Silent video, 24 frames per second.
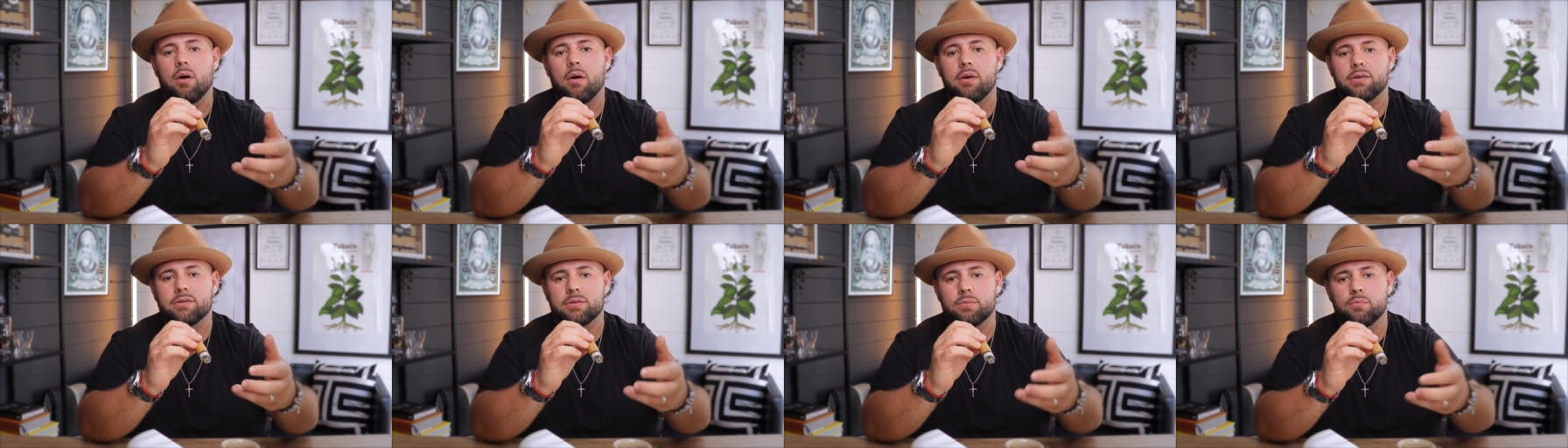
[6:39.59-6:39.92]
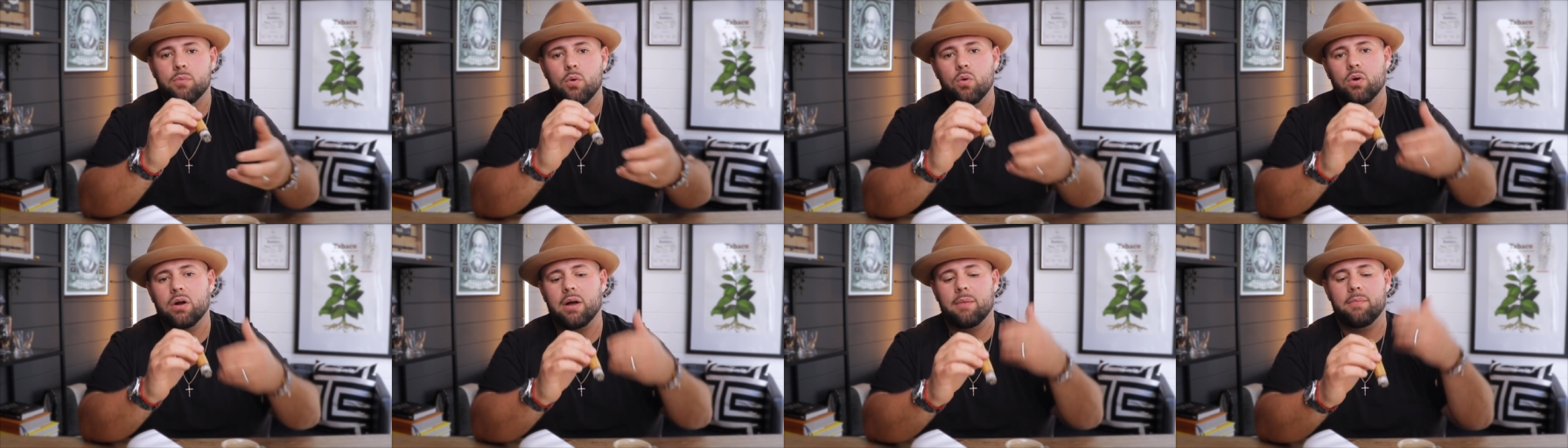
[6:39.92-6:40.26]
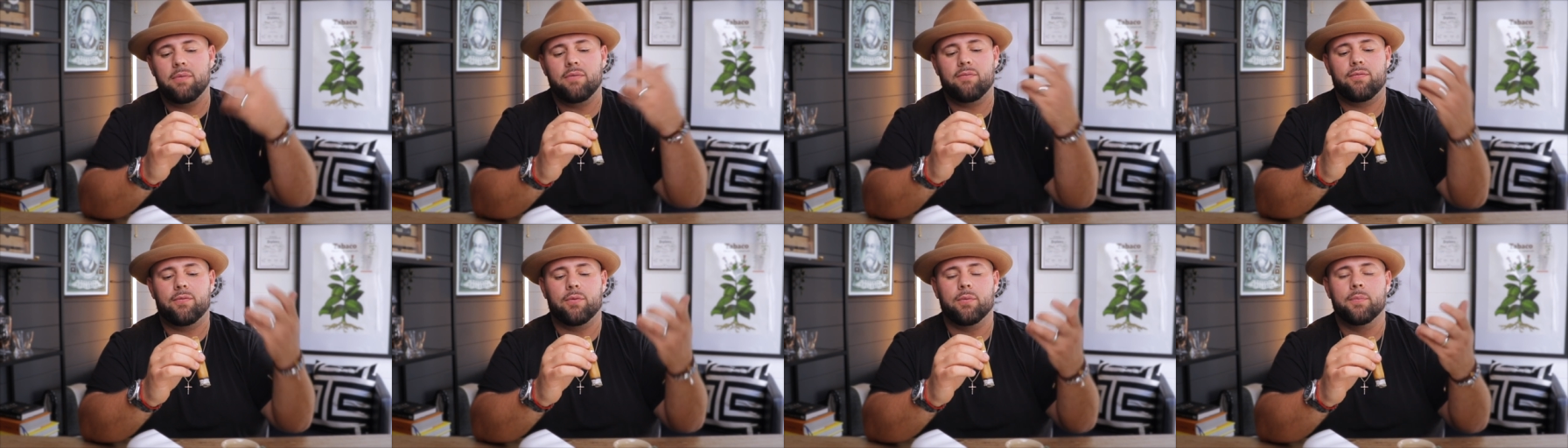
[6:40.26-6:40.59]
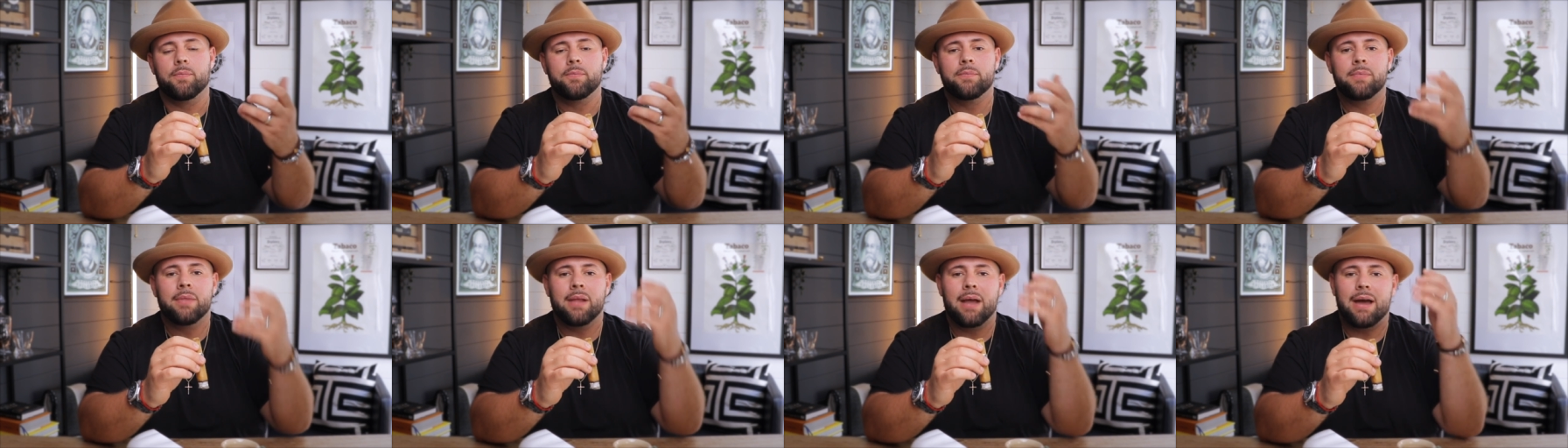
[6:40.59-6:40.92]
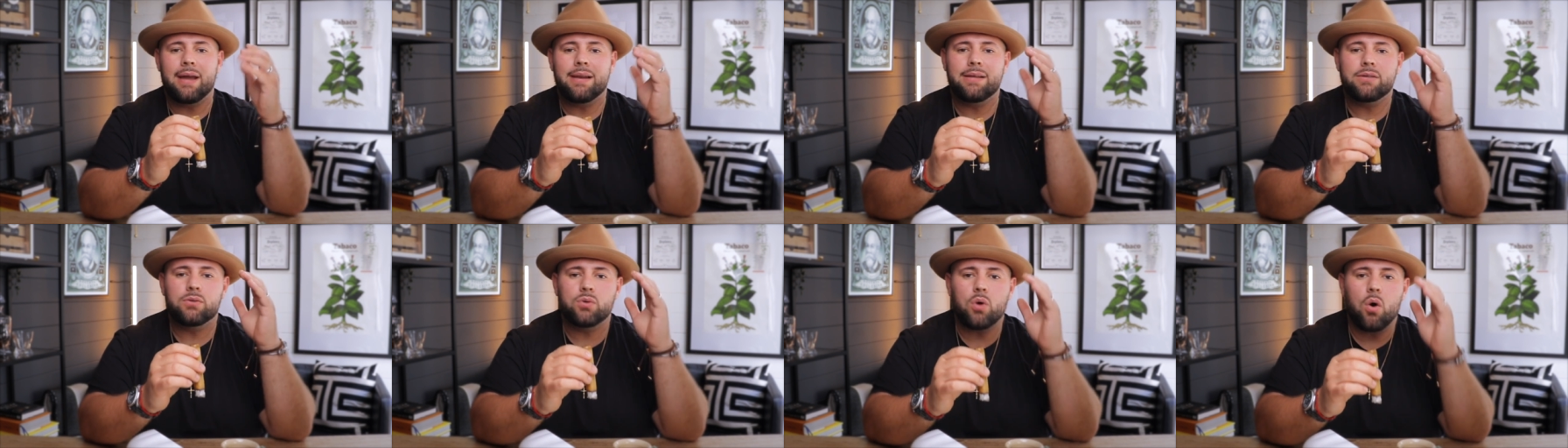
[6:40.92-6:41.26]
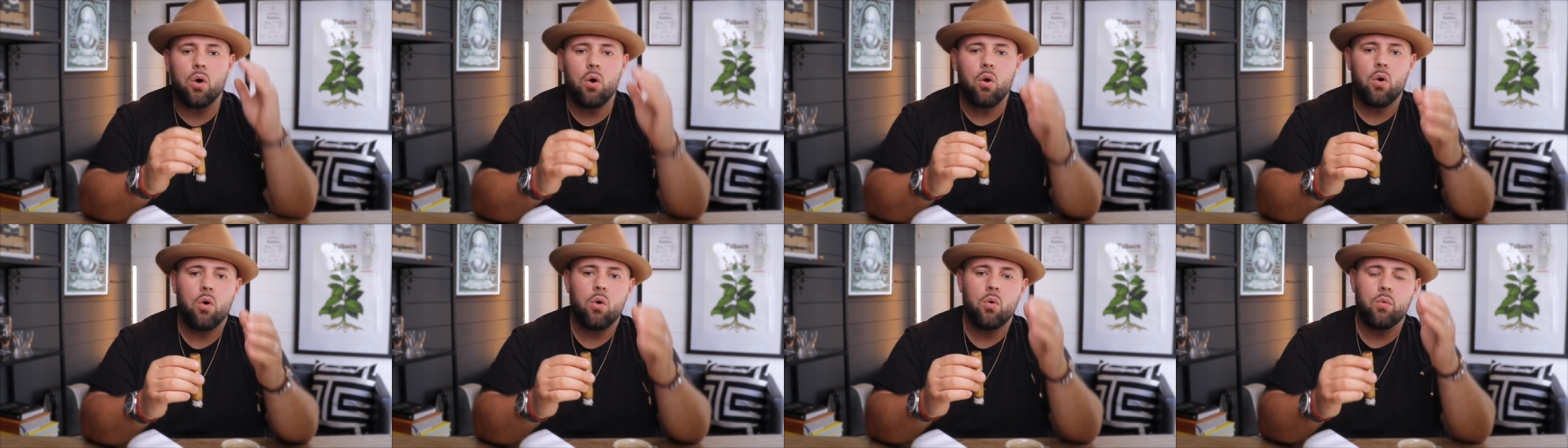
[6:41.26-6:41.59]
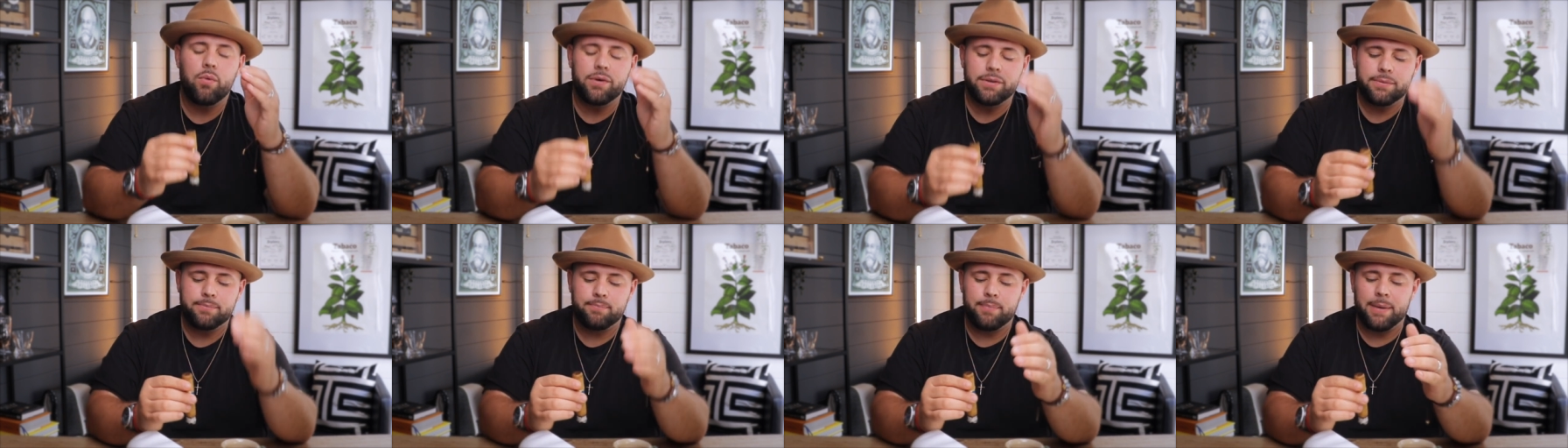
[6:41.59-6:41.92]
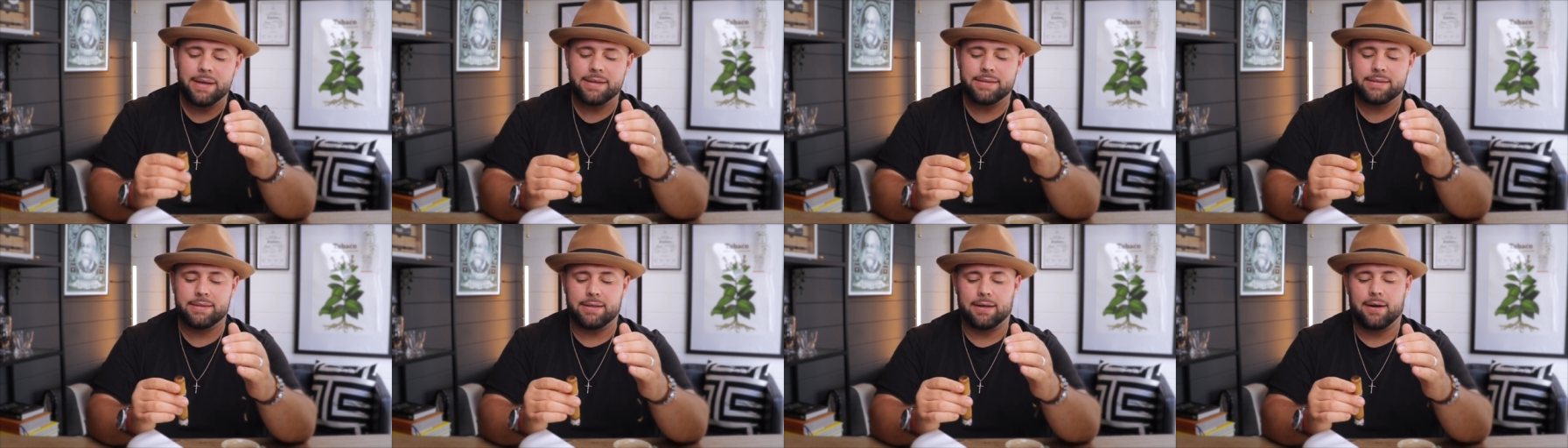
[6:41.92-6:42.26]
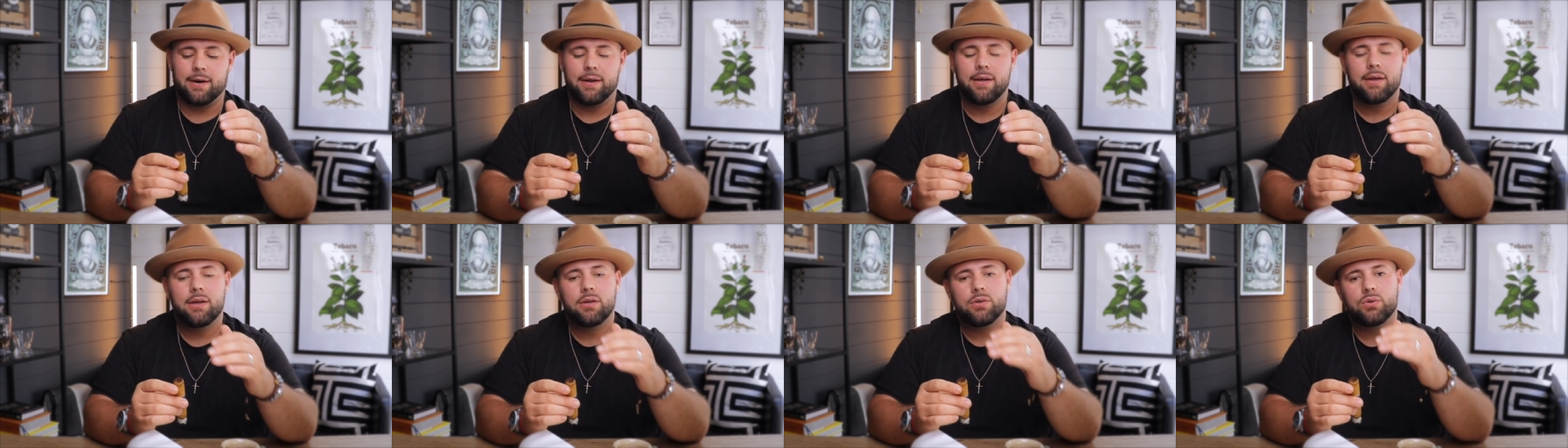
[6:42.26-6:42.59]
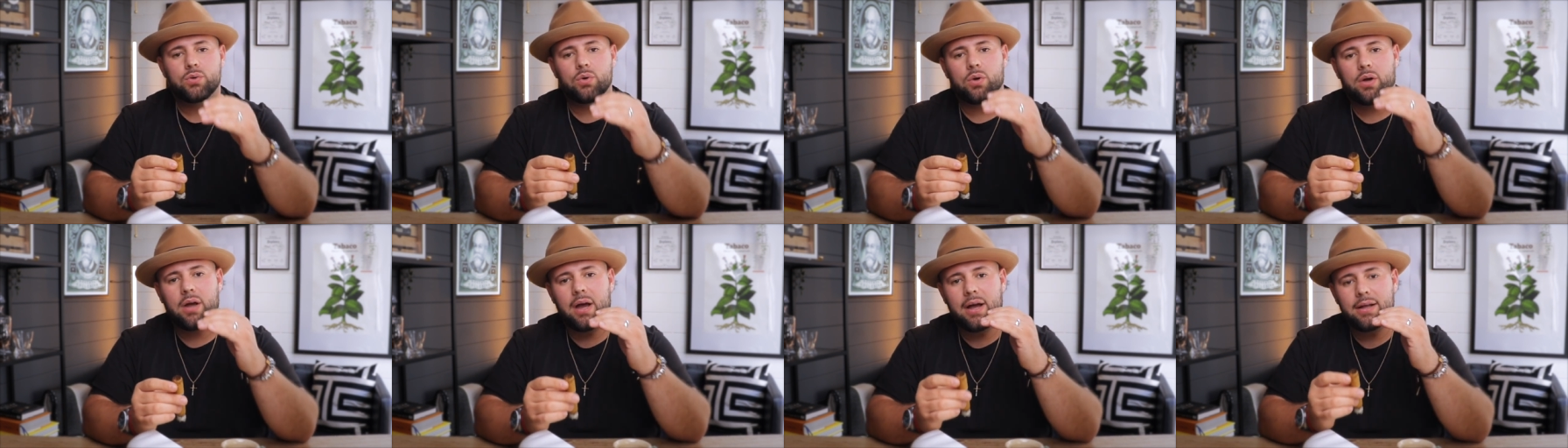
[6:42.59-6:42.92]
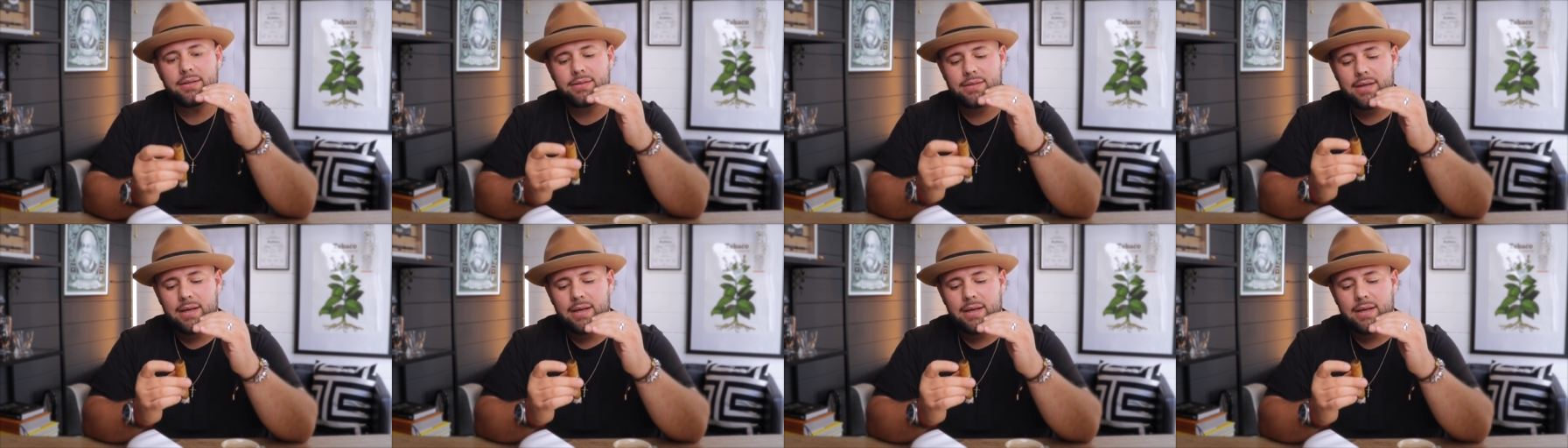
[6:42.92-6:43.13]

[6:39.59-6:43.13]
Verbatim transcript: smoke coming through and it's always better to cut